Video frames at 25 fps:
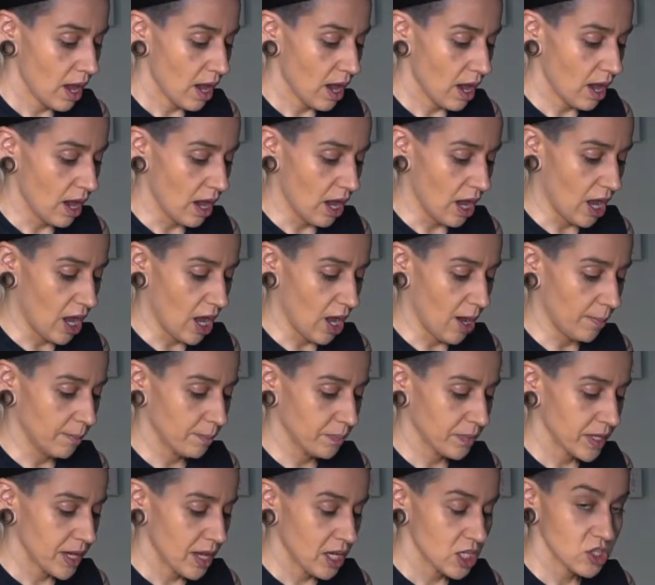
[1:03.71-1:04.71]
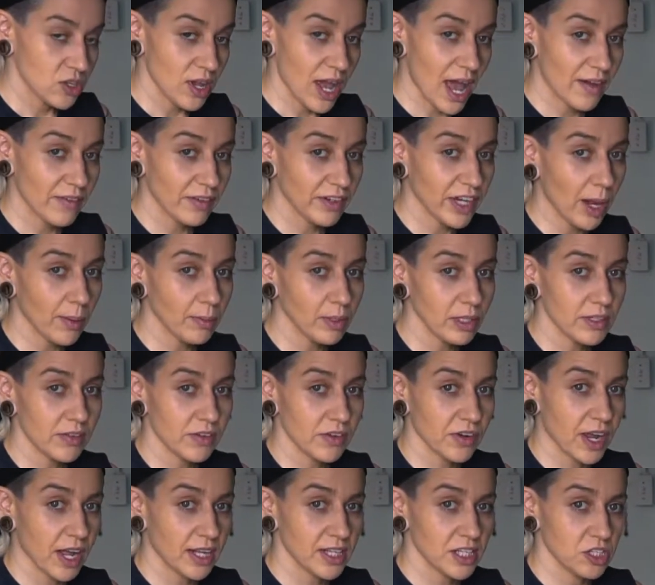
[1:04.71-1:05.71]
Um, so I have a couple of
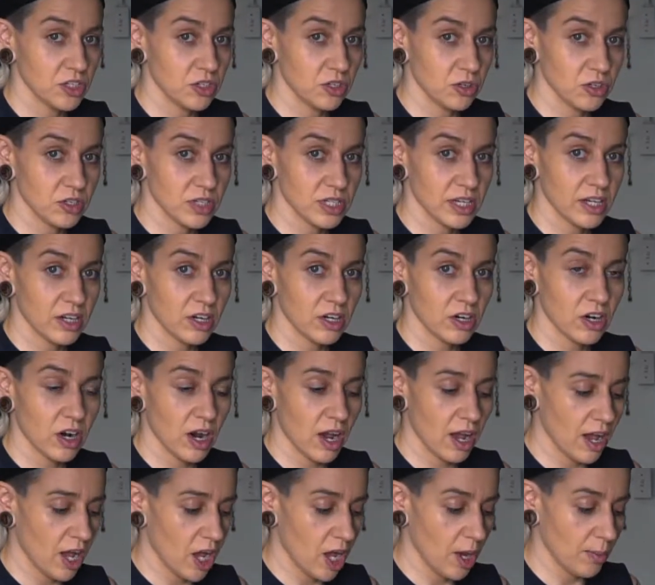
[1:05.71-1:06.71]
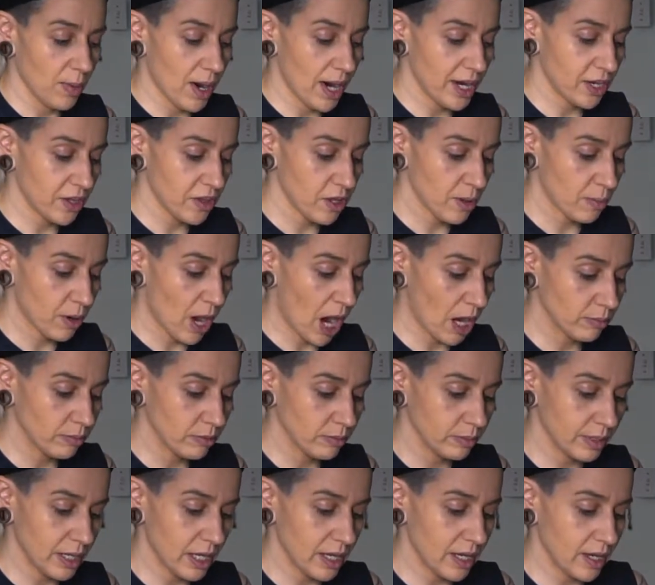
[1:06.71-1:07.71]
different kinds of noodles here. Um, I know that
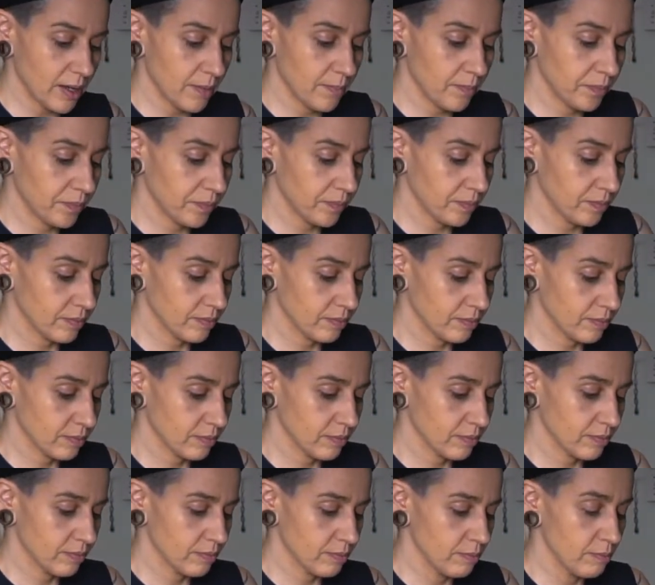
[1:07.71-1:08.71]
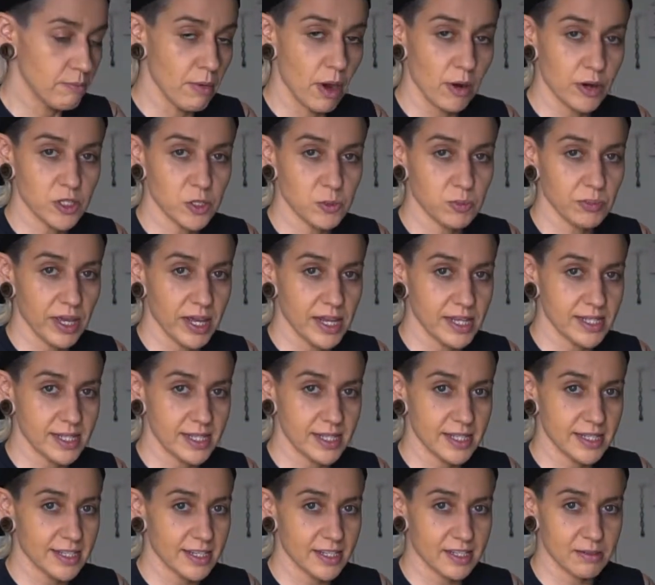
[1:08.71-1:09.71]
probably most
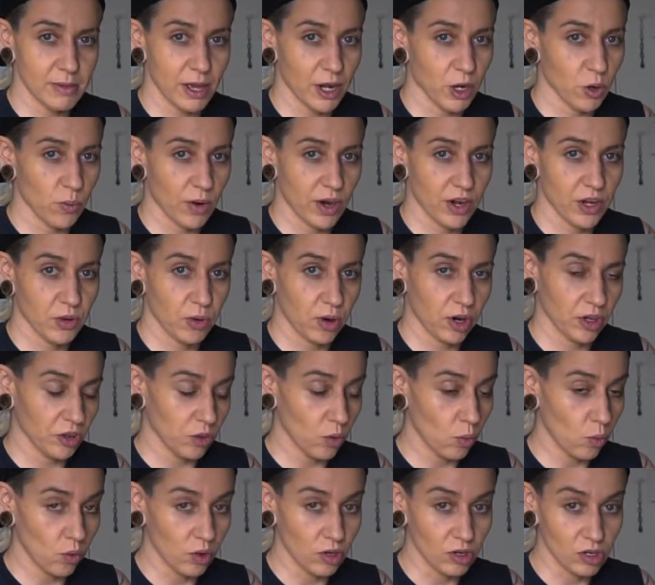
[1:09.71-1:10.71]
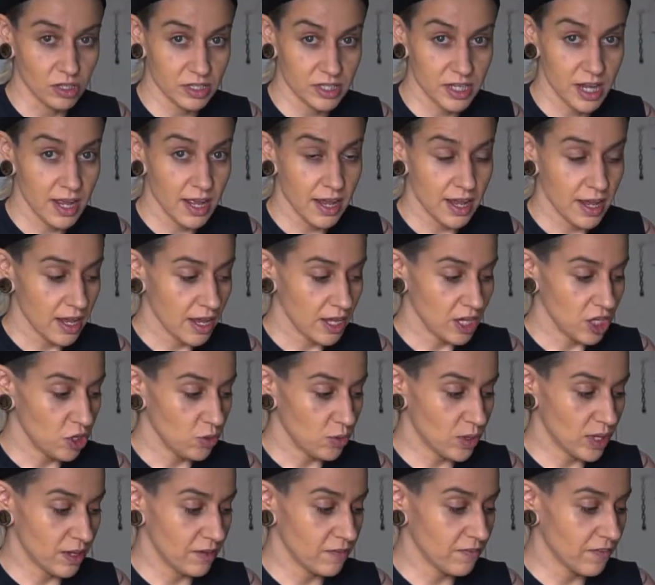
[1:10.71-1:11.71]
places, doesn't matter where you are in the world,
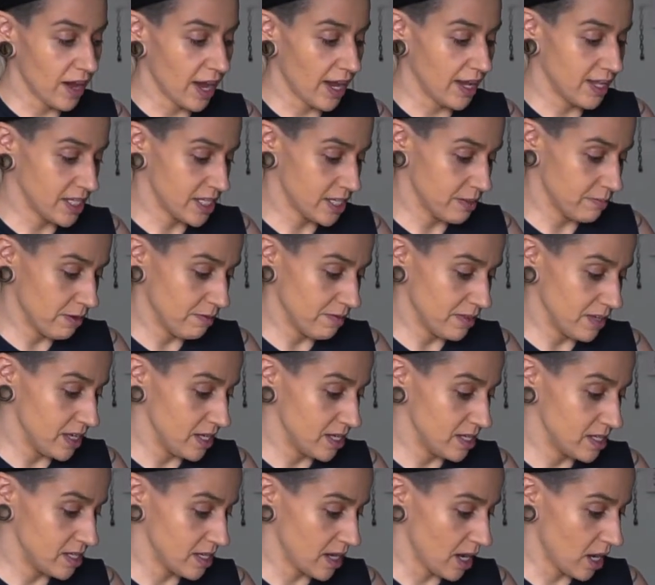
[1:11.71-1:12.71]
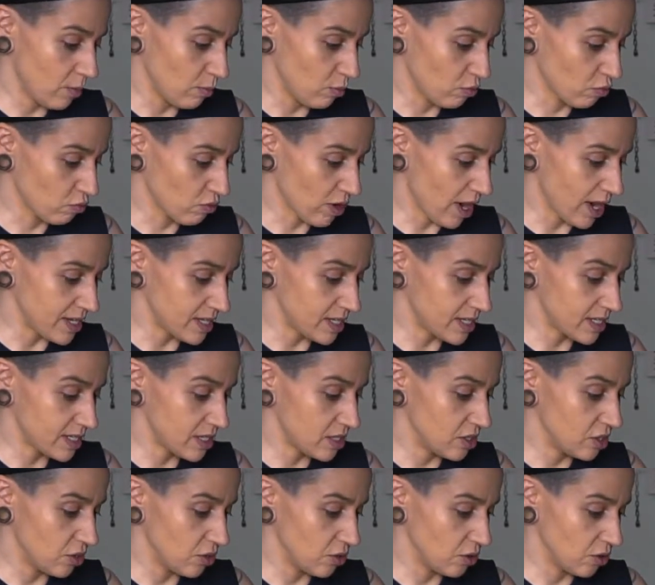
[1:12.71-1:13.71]
you can find some of these um,
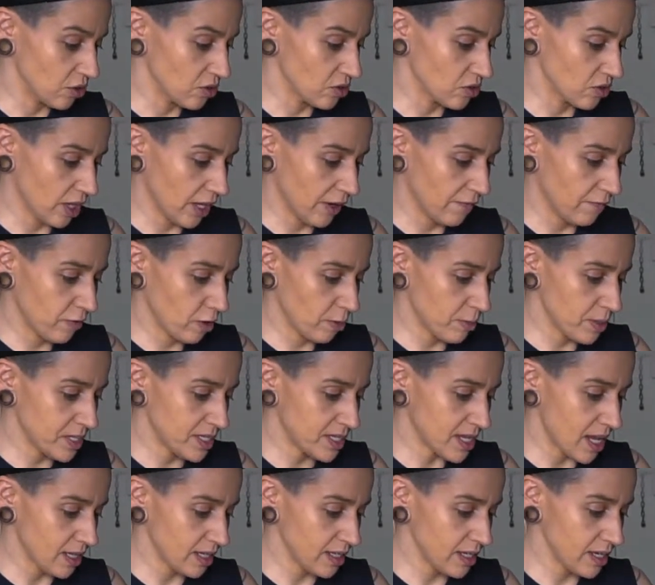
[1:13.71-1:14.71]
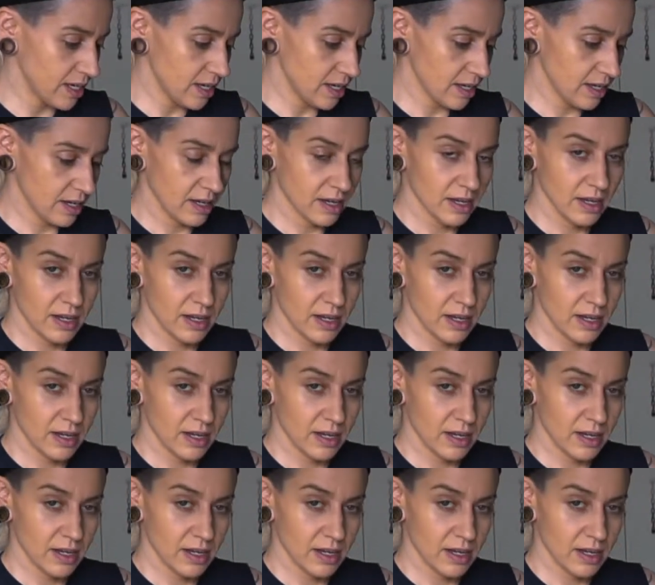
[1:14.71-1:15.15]
rice noodles or like vermicelli.